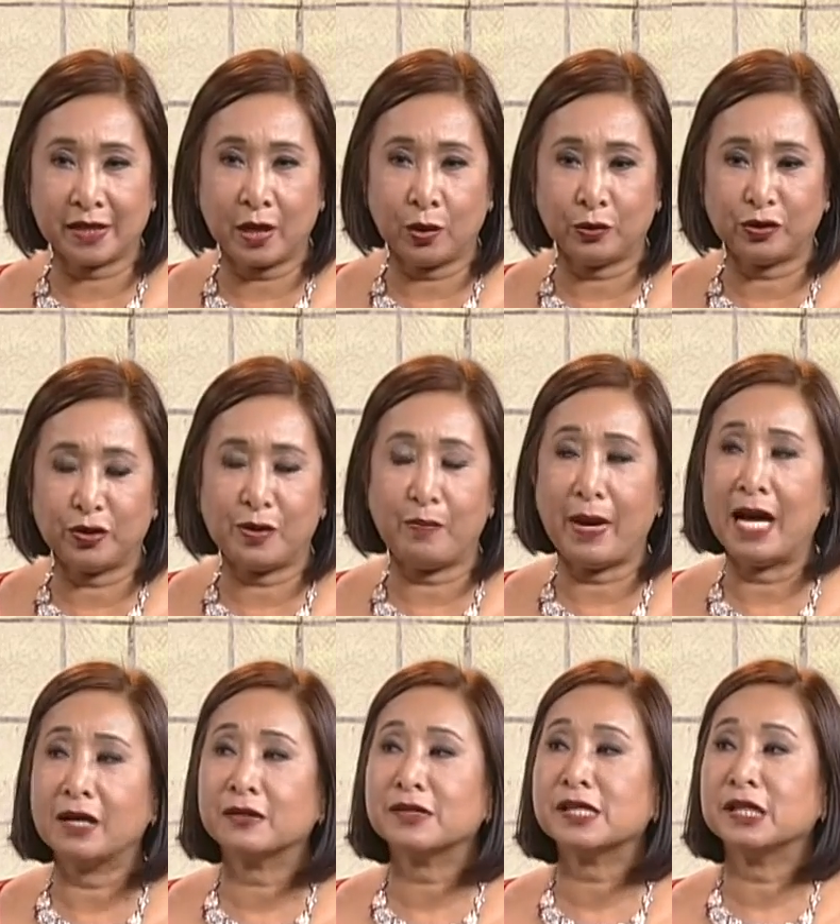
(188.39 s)
go to the
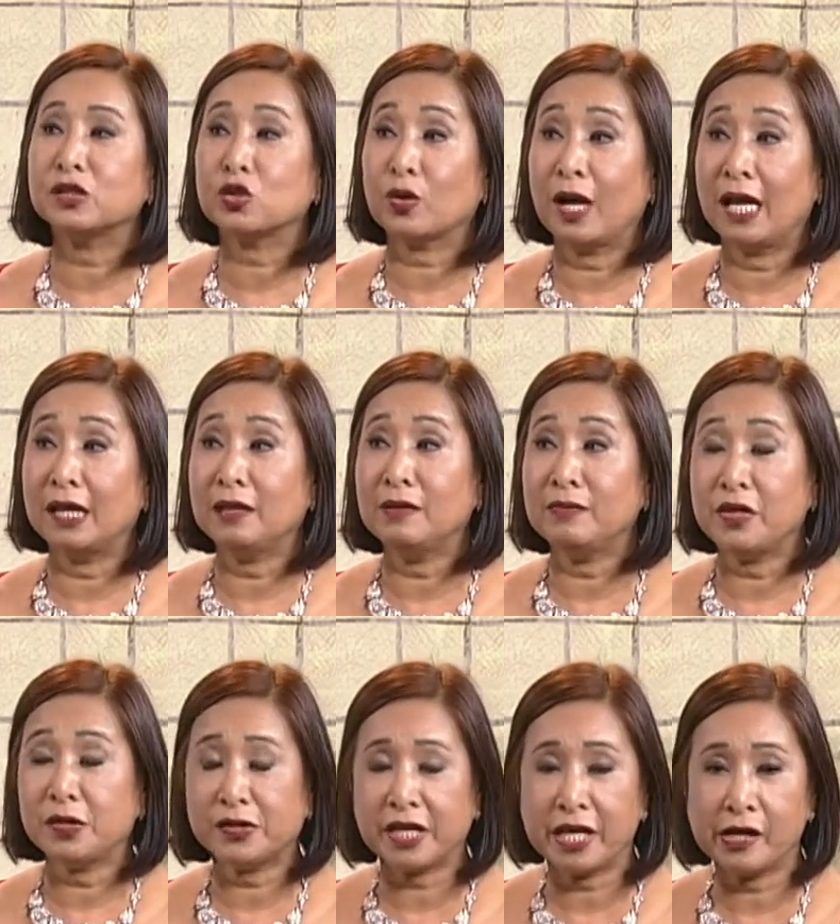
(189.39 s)
Banco Central
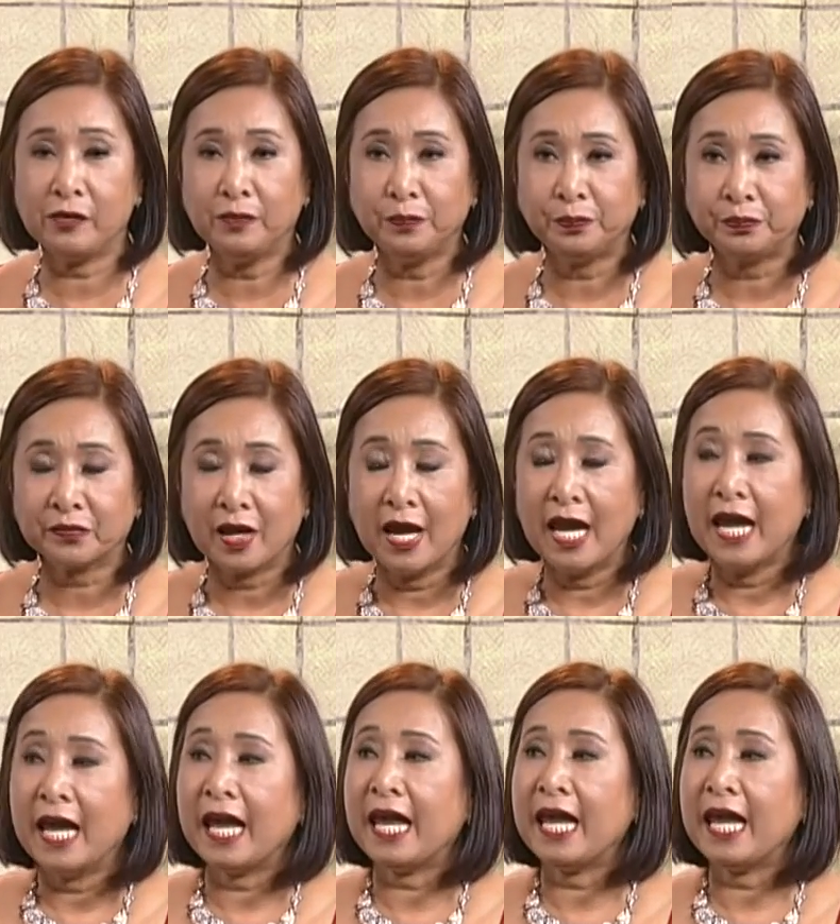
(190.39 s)
Museum, mm -hmm.